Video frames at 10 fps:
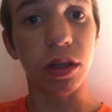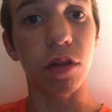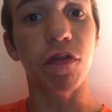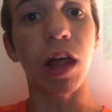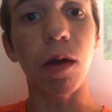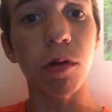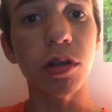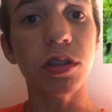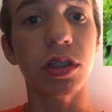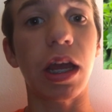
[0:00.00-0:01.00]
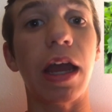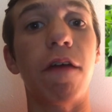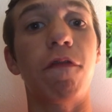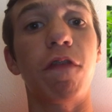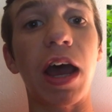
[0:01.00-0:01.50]
The flowers
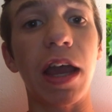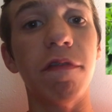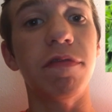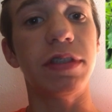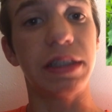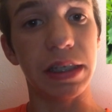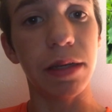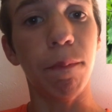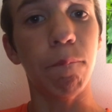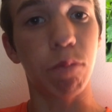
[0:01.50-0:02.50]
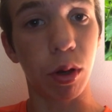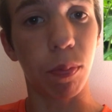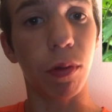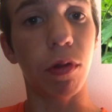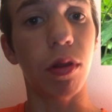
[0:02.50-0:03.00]
have 5 deep
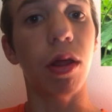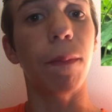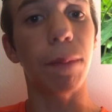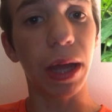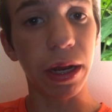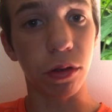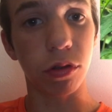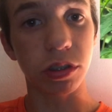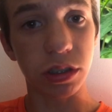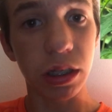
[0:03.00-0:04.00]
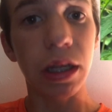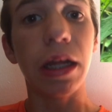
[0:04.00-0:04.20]
purple petals,